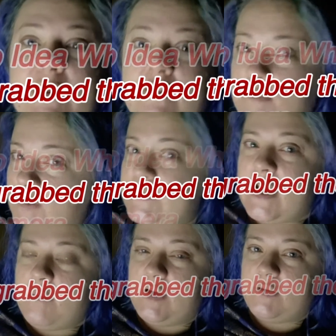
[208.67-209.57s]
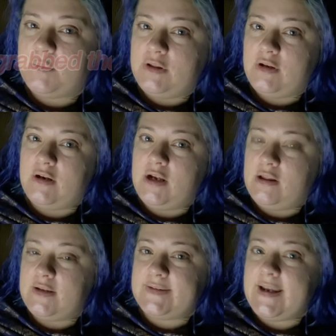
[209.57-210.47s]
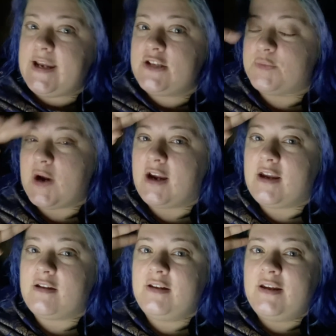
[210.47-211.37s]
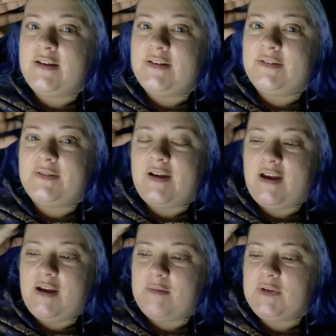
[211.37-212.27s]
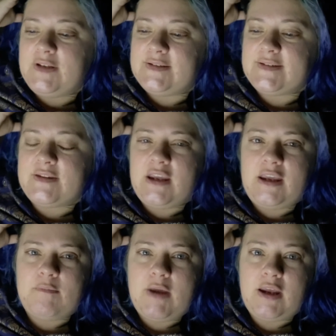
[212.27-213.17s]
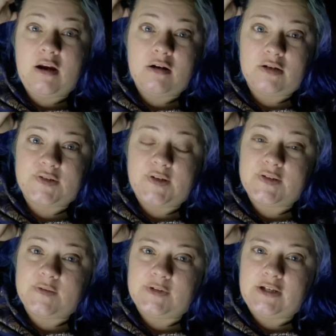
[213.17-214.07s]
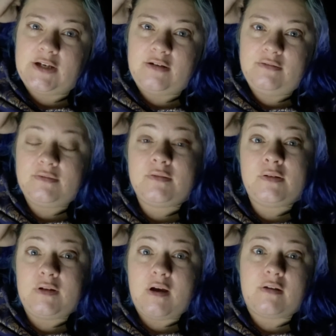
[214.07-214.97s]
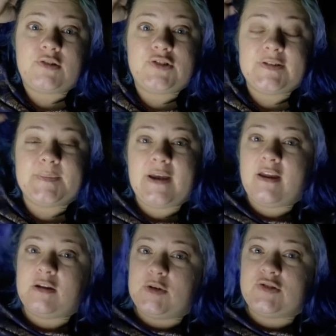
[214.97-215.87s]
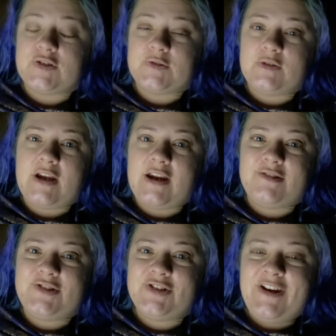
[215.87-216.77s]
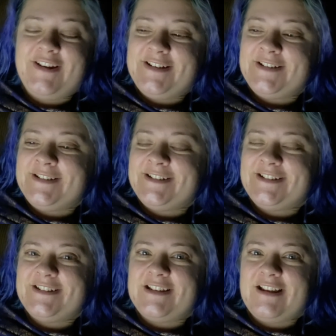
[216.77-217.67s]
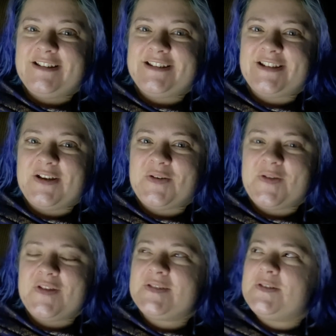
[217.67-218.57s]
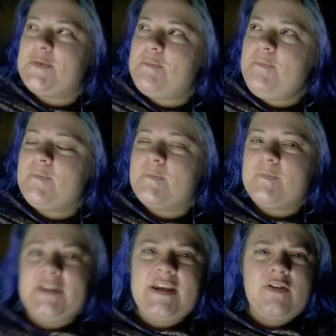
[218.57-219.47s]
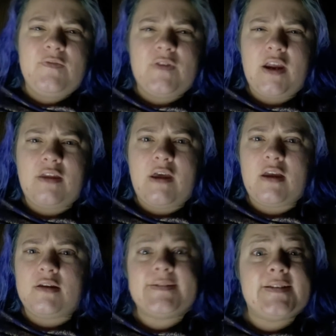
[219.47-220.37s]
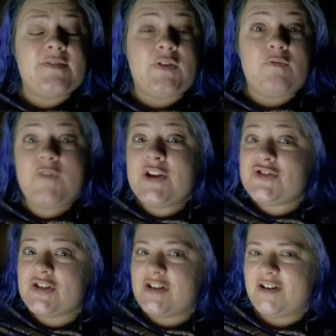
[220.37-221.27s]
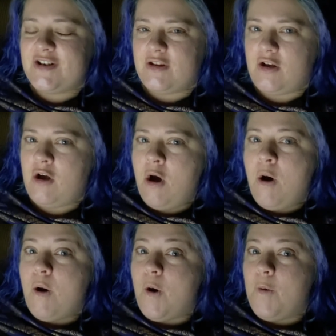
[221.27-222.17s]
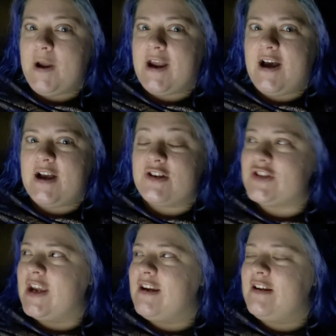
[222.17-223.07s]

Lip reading: the most time with when they're in this age bracket. Because the main character is also really young. She's about elementary school age. So this will give like that sense of adventure, oh my gosh, like